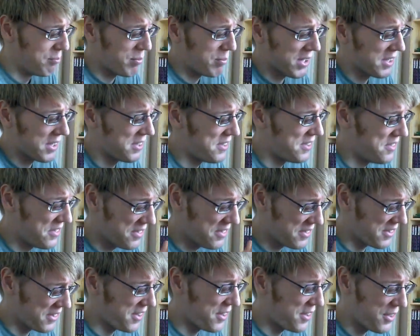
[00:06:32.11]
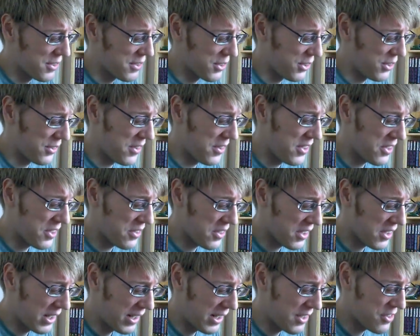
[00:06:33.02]
because oh god, the
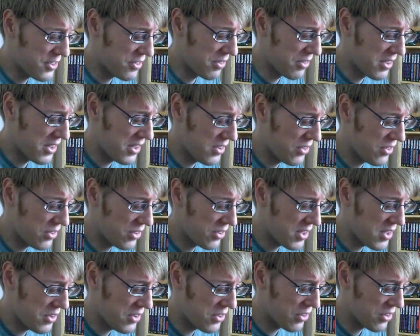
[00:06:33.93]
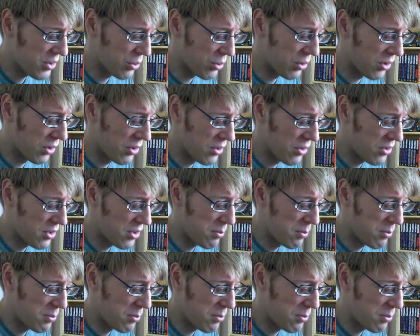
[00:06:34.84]
articulation on it is so good.